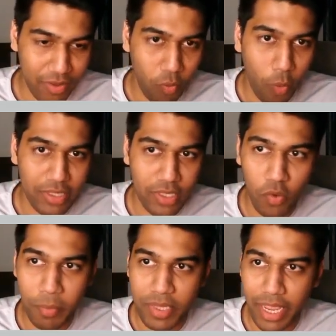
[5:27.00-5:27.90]
once I
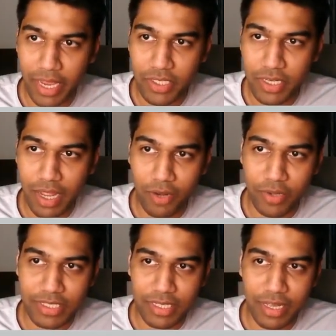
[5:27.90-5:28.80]
open the agent, and you can
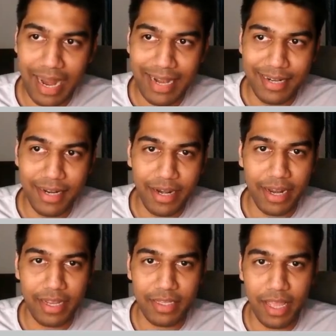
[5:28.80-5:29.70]
see the Elden Ring
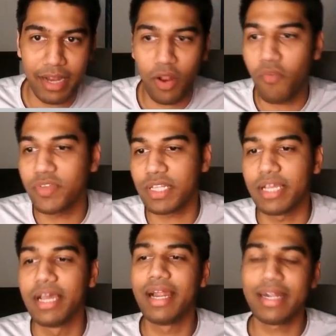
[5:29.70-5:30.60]
there. Now, obviously,
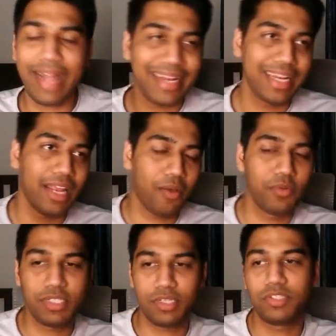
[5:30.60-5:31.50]
technically, I would
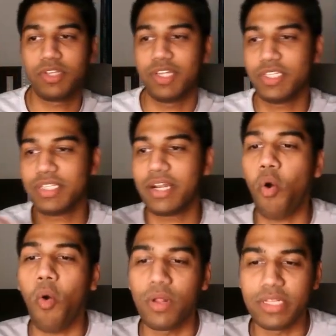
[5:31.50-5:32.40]
suggest that
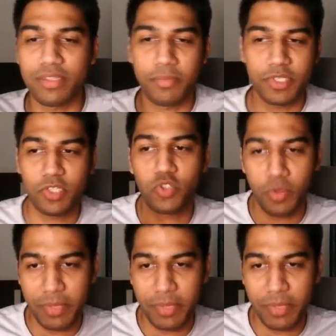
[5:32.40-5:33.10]
all these images should be